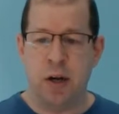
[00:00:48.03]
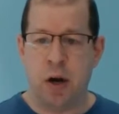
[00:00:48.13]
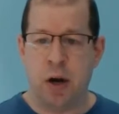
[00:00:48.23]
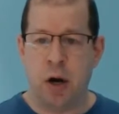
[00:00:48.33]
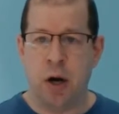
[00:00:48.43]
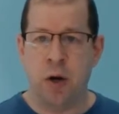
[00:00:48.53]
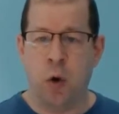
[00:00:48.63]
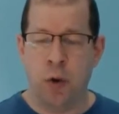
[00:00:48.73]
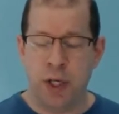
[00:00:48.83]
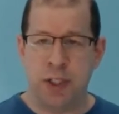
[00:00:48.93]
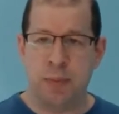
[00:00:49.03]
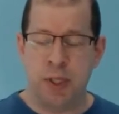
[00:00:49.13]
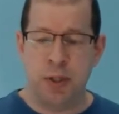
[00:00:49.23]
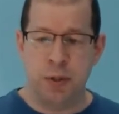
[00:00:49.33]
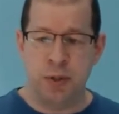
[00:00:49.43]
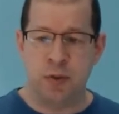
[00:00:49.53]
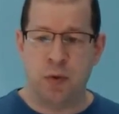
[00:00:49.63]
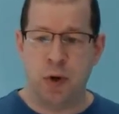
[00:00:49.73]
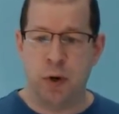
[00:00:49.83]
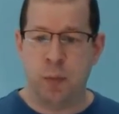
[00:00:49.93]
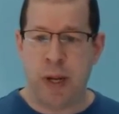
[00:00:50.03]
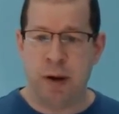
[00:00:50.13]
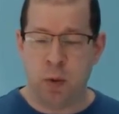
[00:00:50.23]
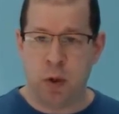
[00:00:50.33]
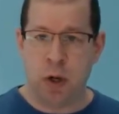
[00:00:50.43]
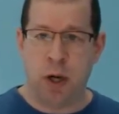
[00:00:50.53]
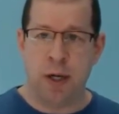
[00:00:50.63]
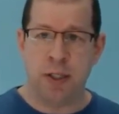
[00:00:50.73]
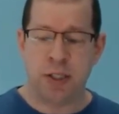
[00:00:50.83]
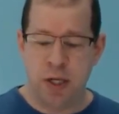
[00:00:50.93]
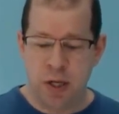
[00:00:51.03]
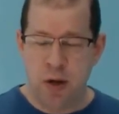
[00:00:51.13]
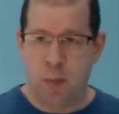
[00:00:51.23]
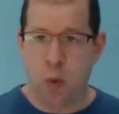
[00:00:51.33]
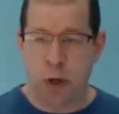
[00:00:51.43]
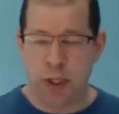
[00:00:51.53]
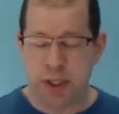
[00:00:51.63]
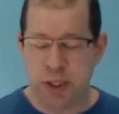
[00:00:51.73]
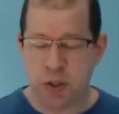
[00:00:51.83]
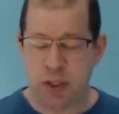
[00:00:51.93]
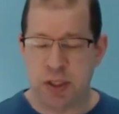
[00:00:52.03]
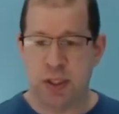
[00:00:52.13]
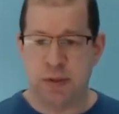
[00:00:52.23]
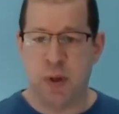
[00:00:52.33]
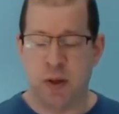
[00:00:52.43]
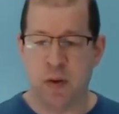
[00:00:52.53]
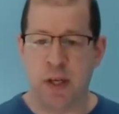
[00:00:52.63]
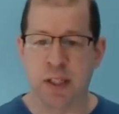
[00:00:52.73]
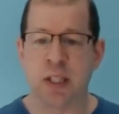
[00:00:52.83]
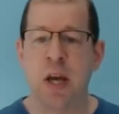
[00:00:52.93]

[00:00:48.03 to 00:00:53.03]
are only to be used for payroll cost, mortgage interest, and some other things.